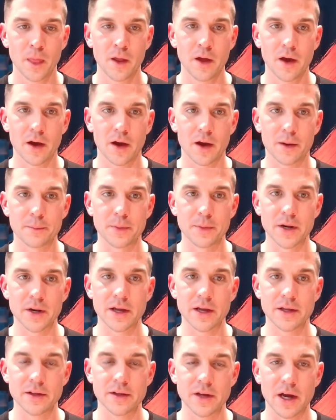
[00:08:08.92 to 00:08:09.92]
But
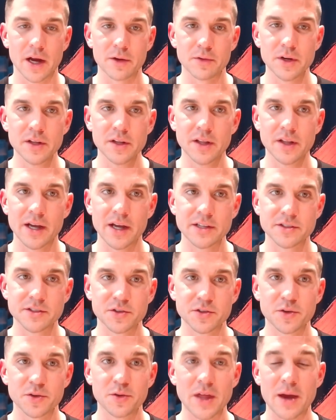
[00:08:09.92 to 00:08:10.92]
I realized
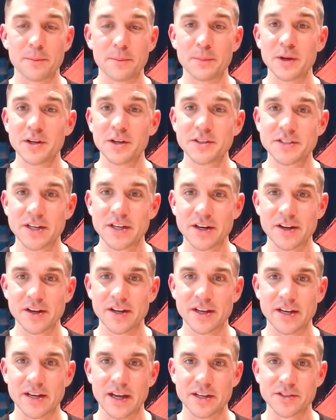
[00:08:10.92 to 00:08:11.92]
through that military
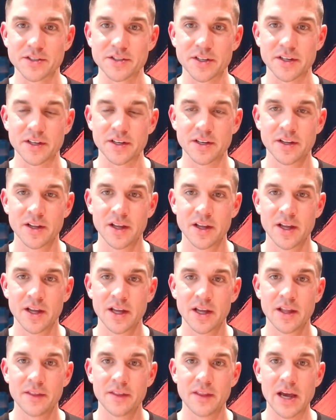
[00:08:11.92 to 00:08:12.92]
connection
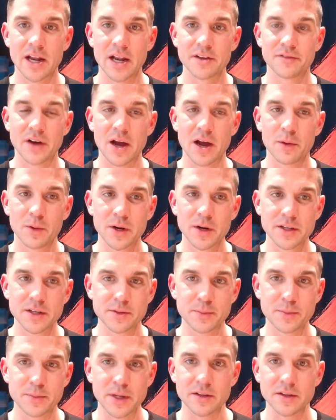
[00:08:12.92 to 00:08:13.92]
that if I wanted
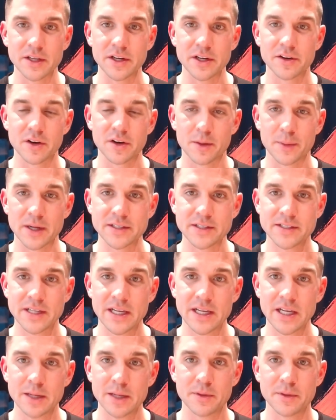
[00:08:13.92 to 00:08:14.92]
to be a leader on my
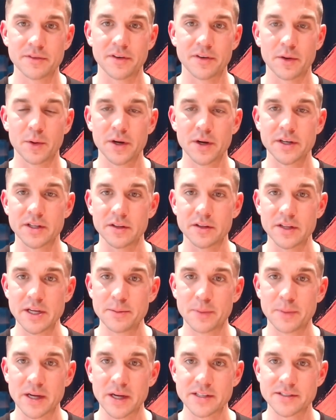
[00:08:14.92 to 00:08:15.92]
team, if I wanted to lead
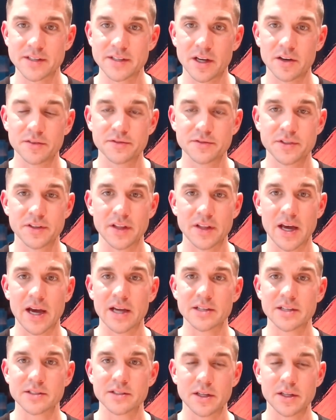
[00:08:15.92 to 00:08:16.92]
myself to the
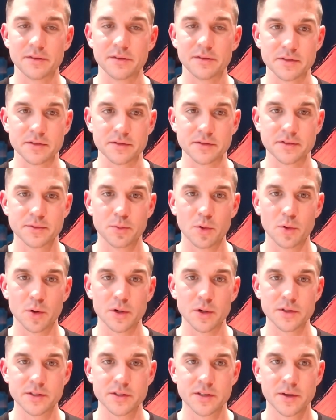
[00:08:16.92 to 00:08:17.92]
highest levels of
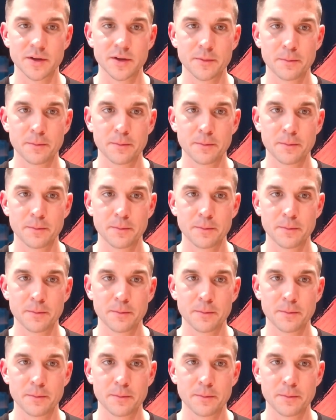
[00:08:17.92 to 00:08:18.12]
sports,